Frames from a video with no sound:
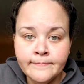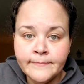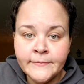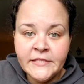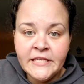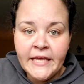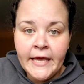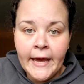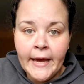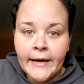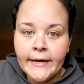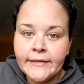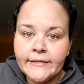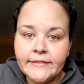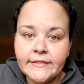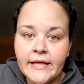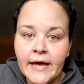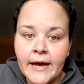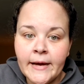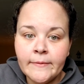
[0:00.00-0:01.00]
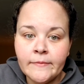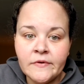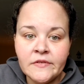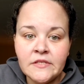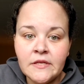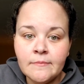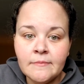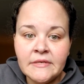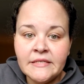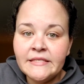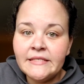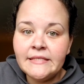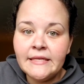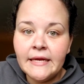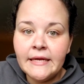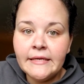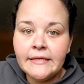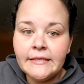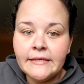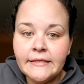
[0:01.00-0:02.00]
Yeah, that was a
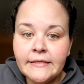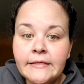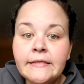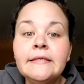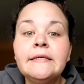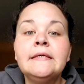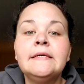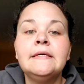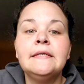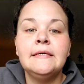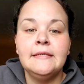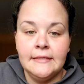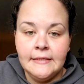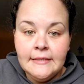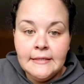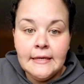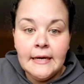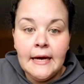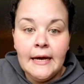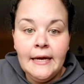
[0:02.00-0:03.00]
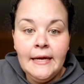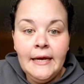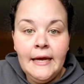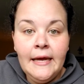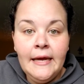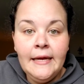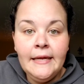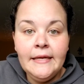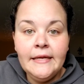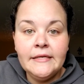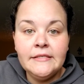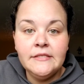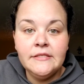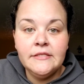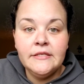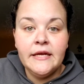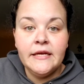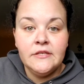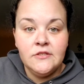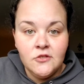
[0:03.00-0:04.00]
mistake. I ate
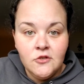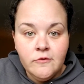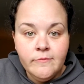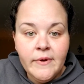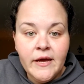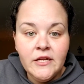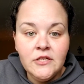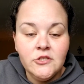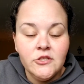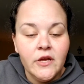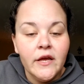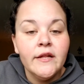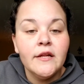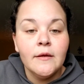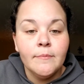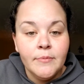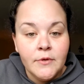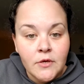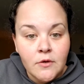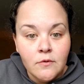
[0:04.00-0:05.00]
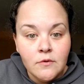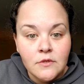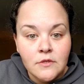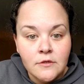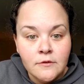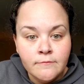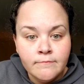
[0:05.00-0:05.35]
yesterday too much and I puked.